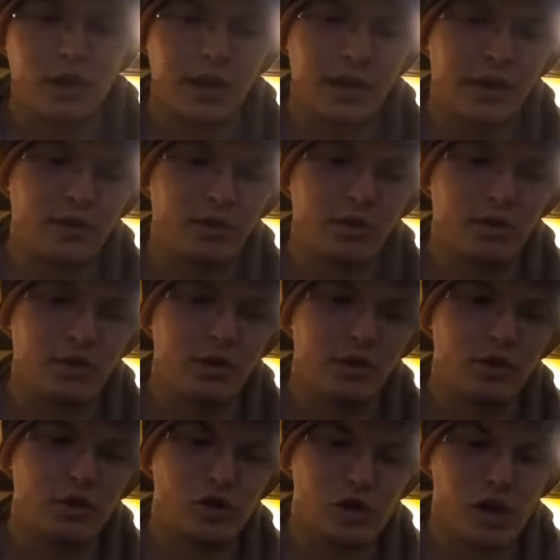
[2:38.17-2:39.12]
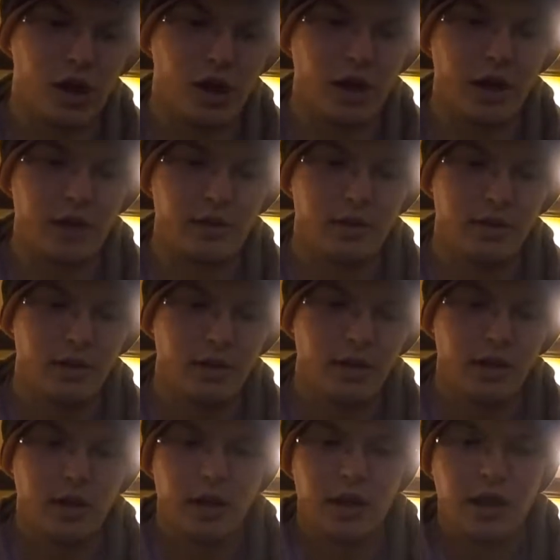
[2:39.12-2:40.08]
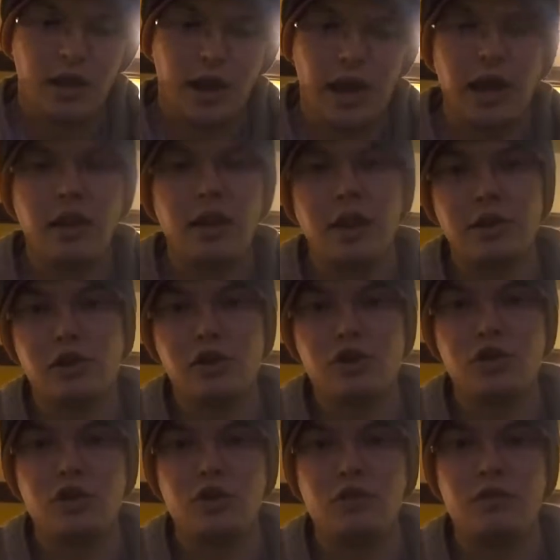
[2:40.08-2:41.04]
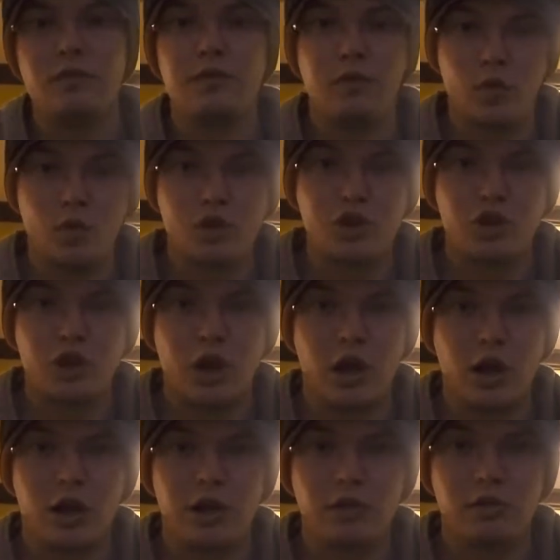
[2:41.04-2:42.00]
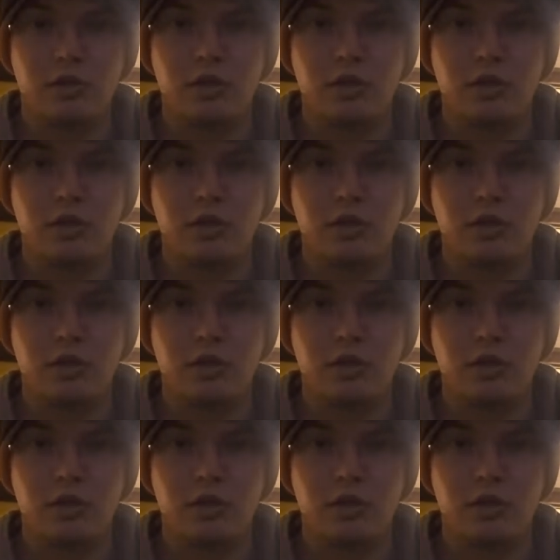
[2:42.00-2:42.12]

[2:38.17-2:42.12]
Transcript: ounce shot. I like to shoot 4 shot.